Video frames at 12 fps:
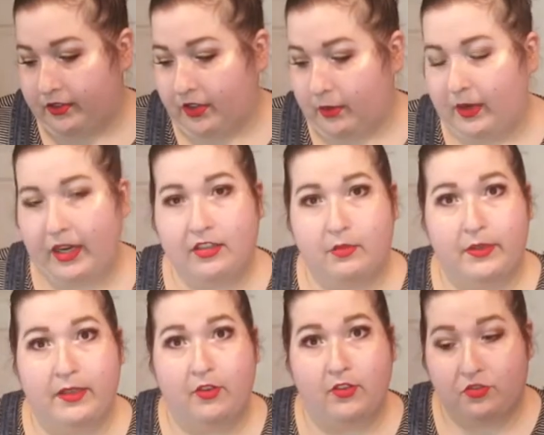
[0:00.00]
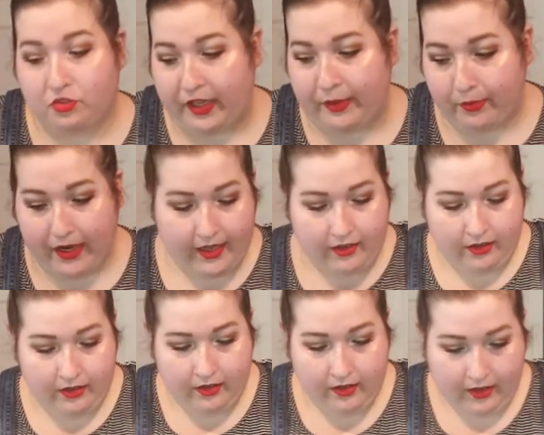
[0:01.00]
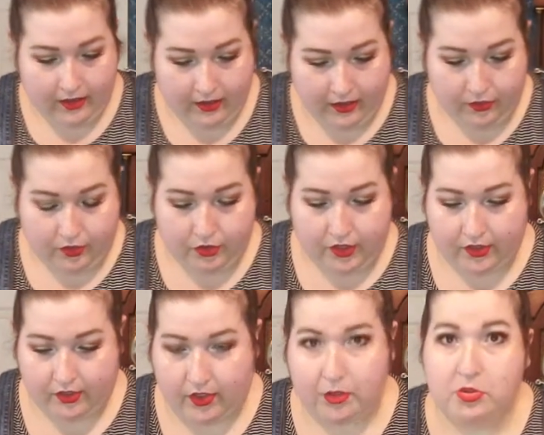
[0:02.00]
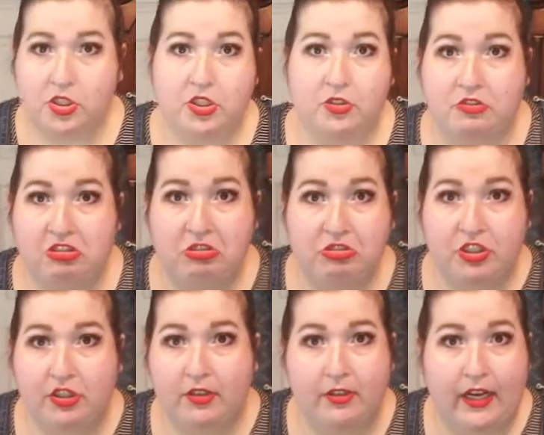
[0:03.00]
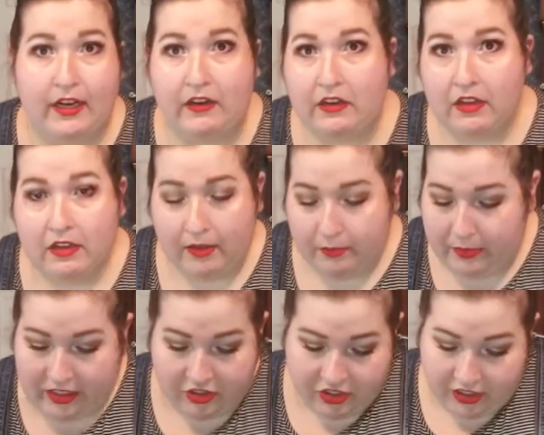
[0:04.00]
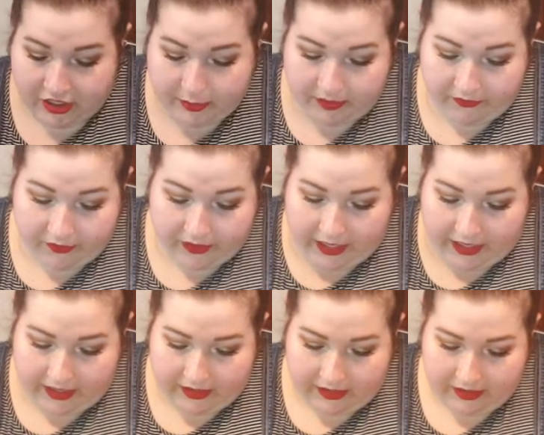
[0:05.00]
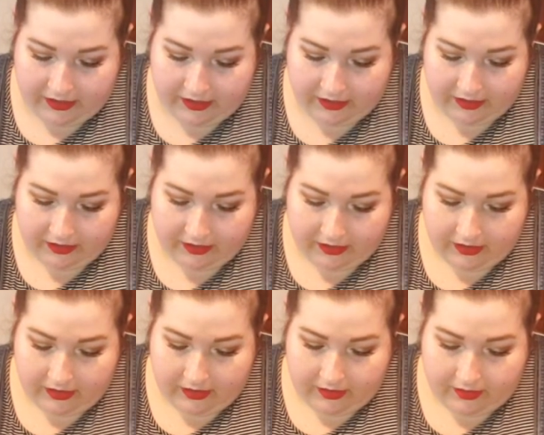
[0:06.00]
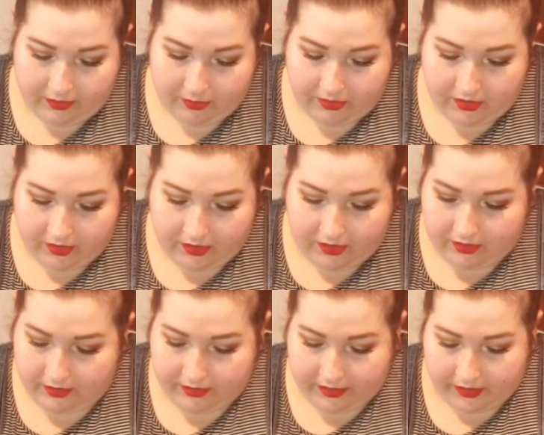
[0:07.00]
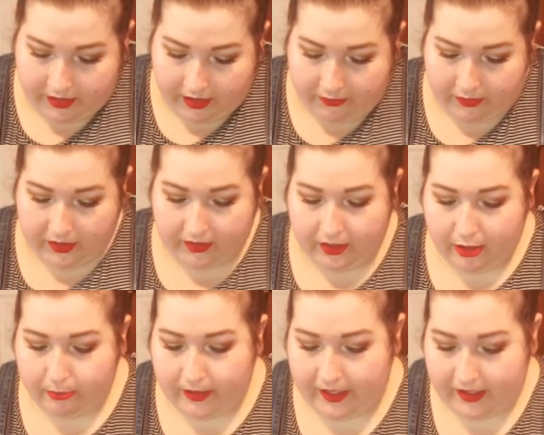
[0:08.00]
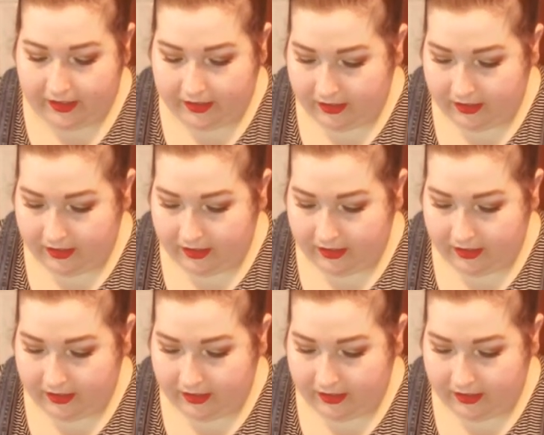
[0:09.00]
don't want it to be just straight red. So just use your best judgment for that. So I'm just going to start off with a little bit.